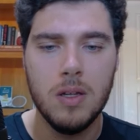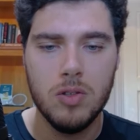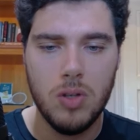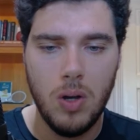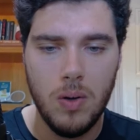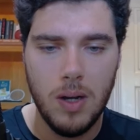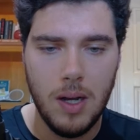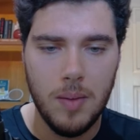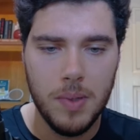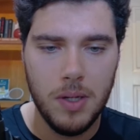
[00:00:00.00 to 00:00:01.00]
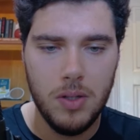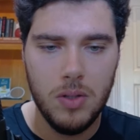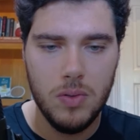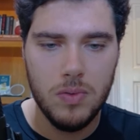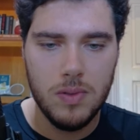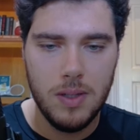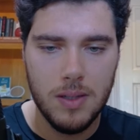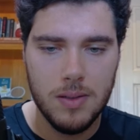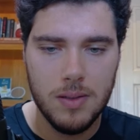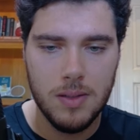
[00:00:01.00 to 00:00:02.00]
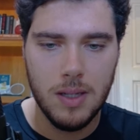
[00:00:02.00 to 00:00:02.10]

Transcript: So I'm going to use this